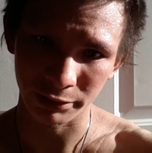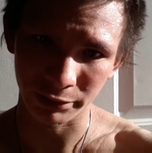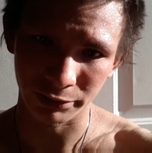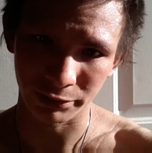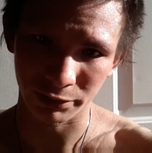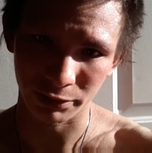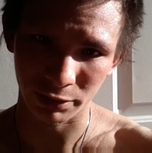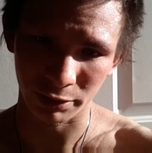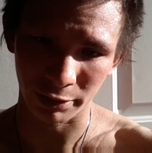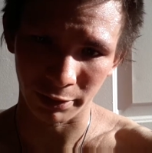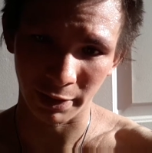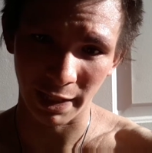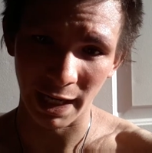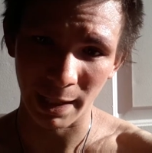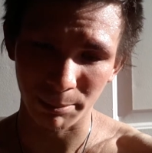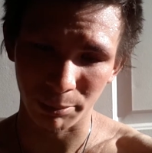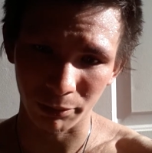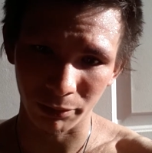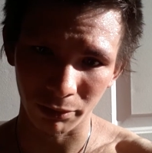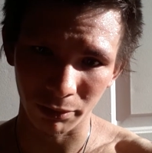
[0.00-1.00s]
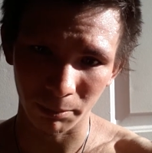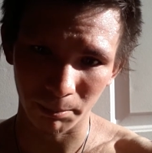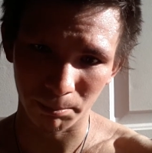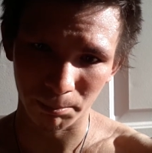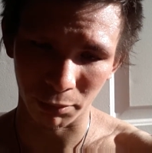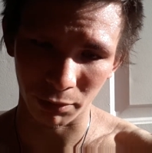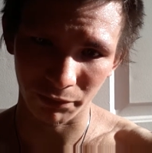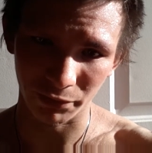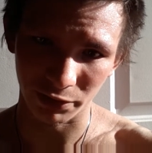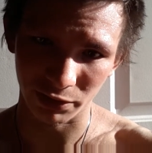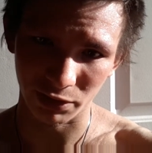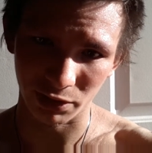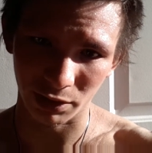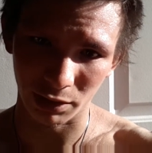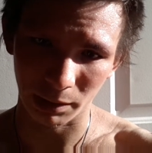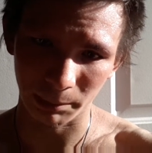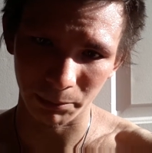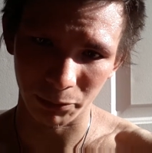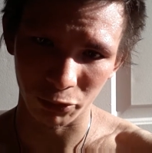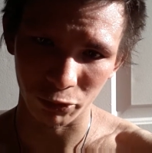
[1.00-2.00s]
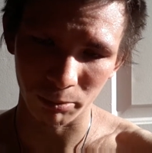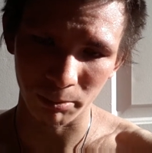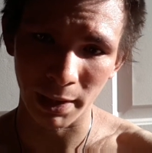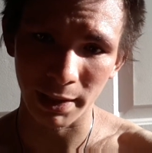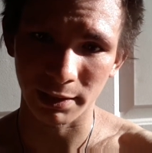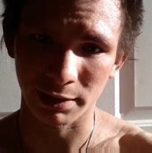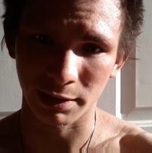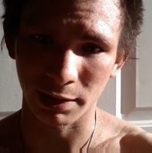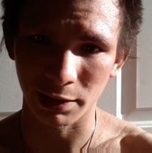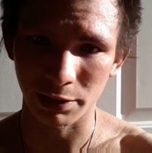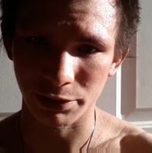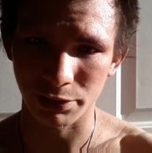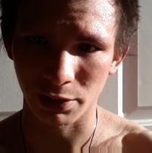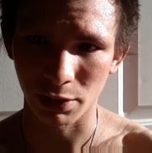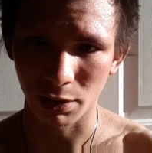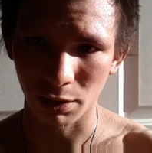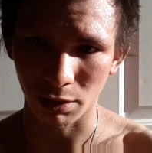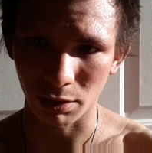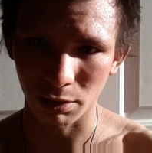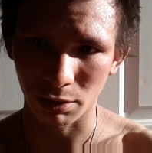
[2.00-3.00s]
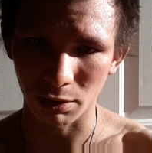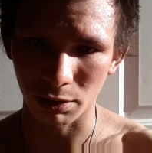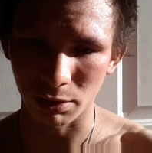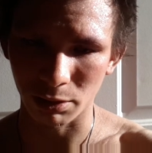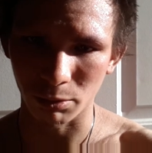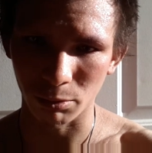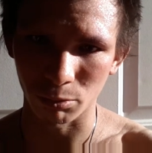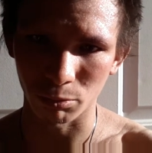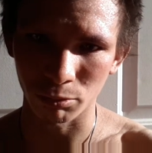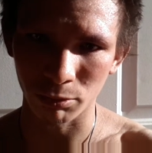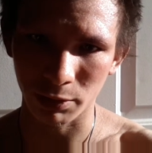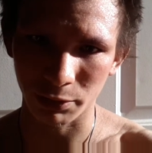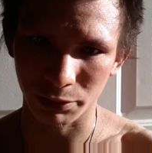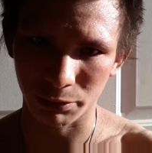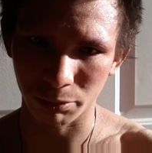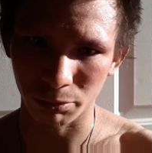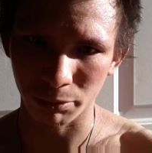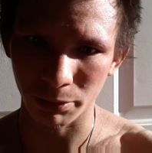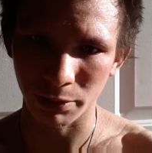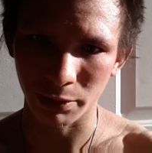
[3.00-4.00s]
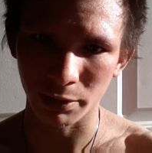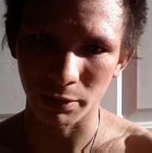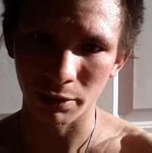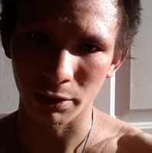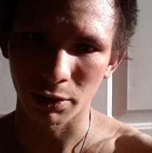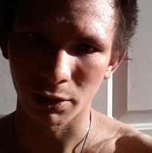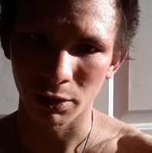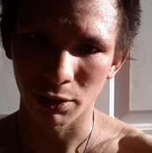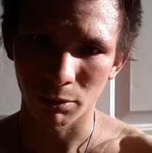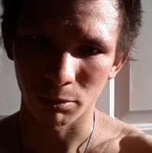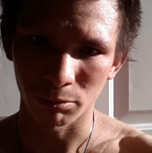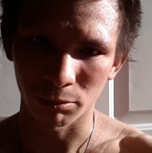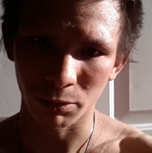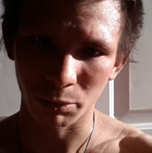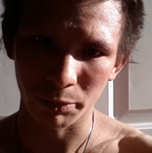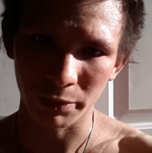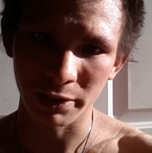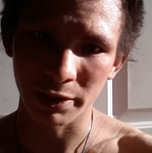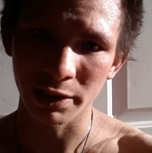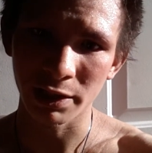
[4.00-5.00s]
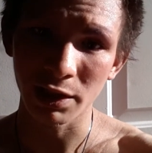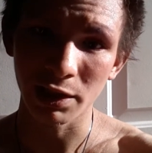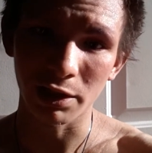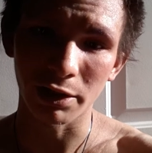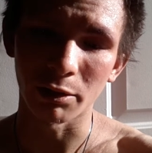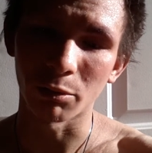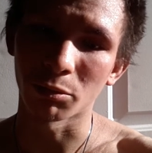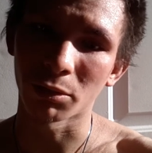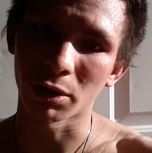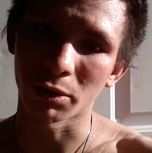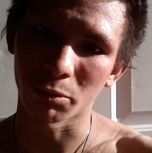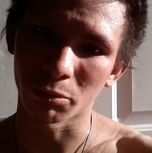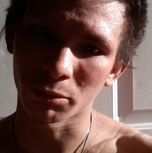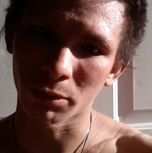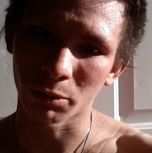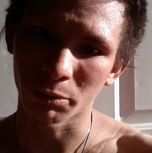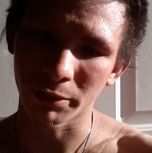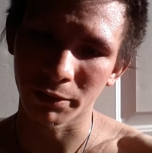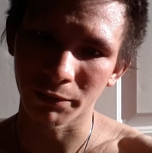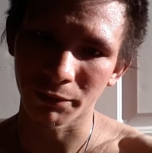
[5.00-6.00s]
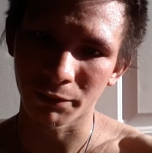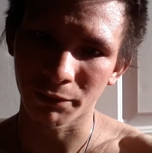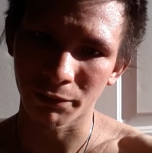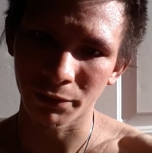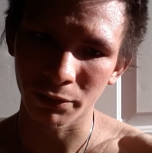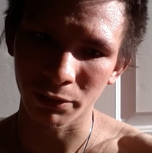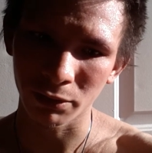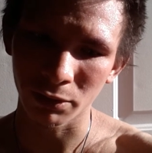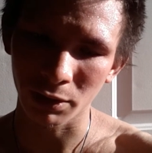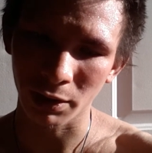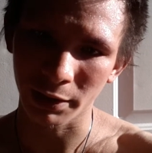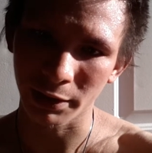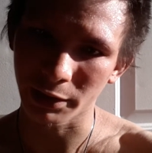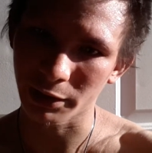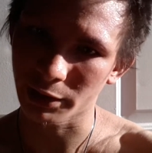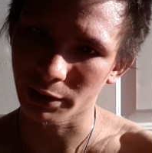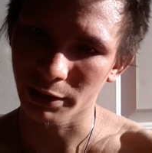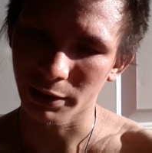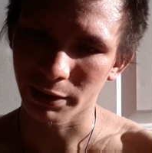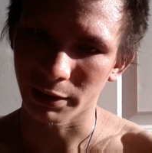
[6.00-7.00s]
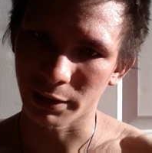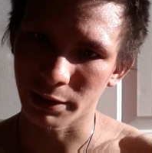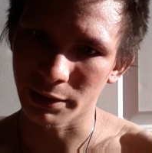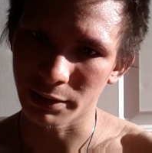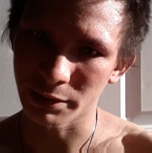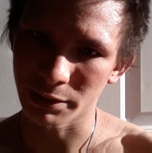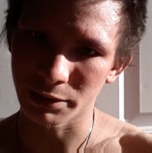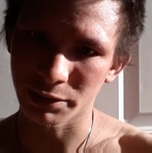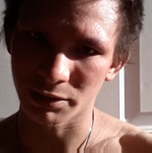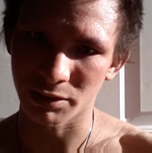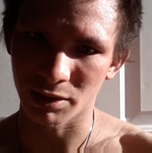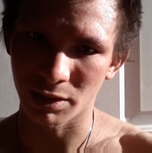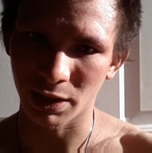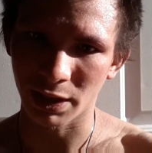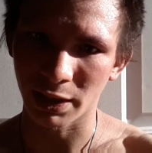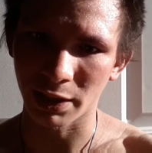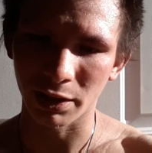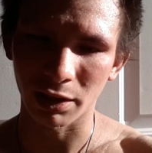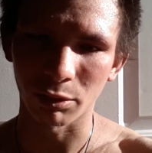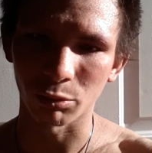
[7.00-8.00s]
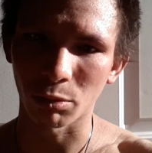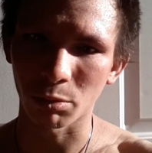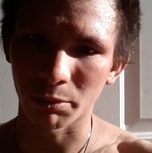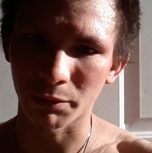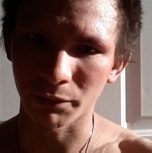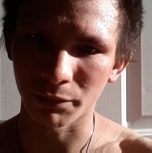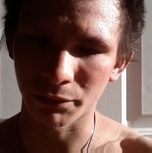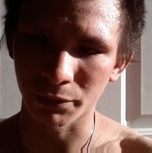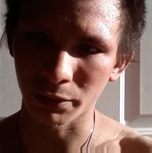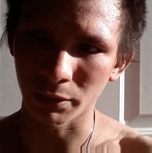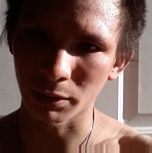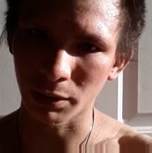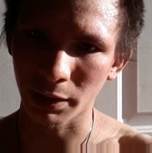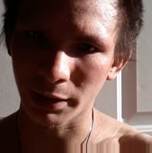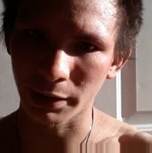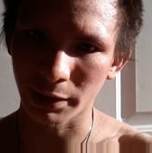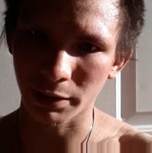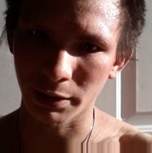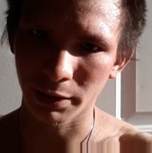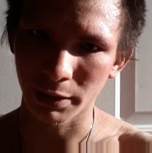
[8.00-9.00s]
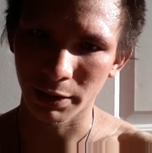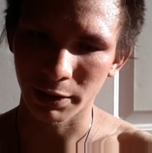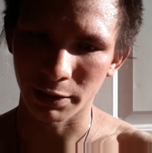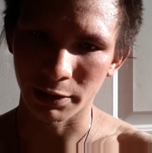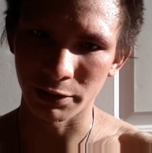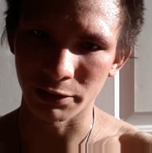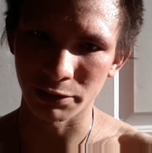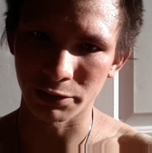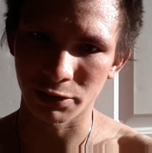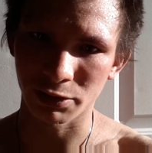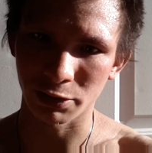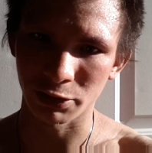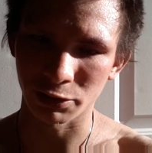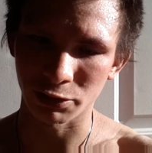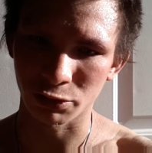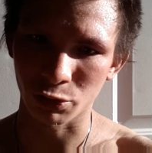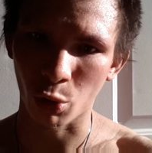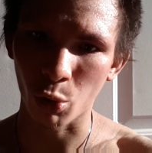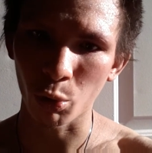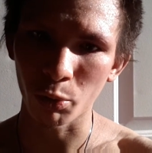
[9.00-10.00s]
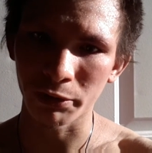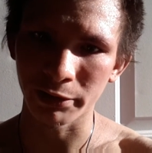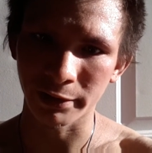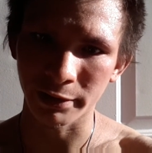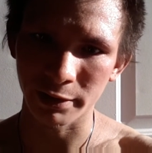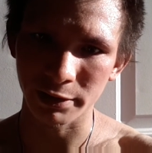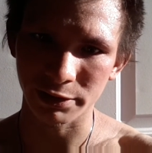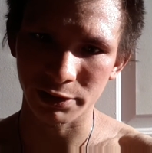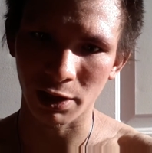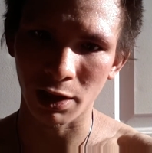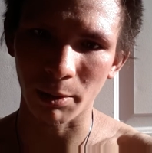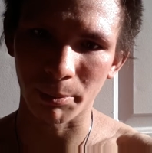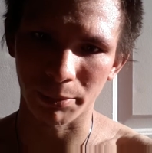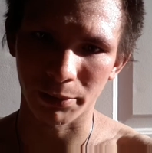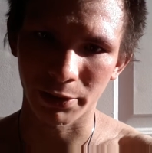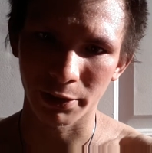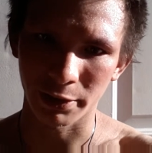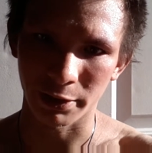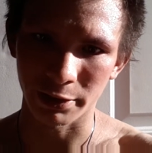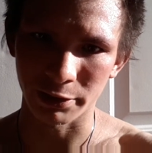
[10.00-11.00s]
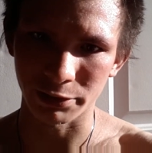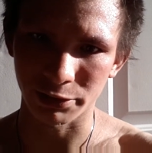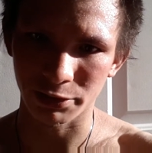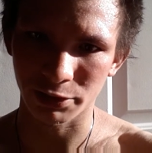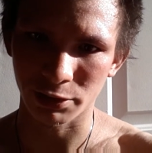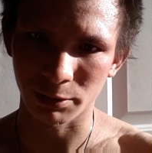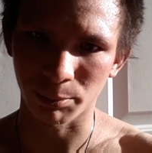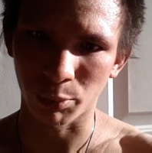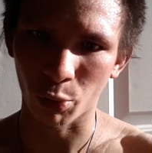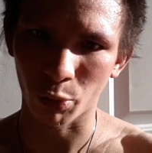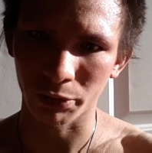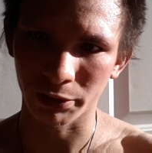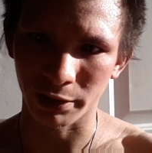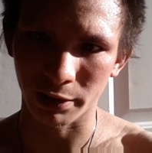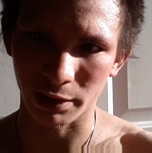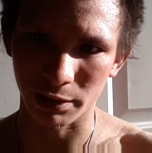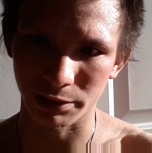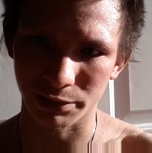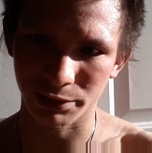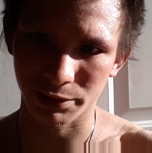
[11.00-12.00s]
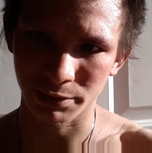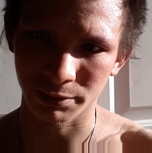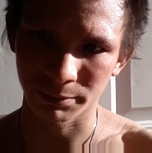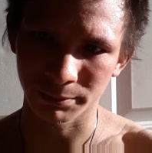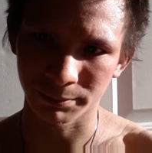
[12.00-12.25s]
it's an ample, perfect time to meditate on what we need, what we feel like is there, what we feel like is holding us up, is supporting us.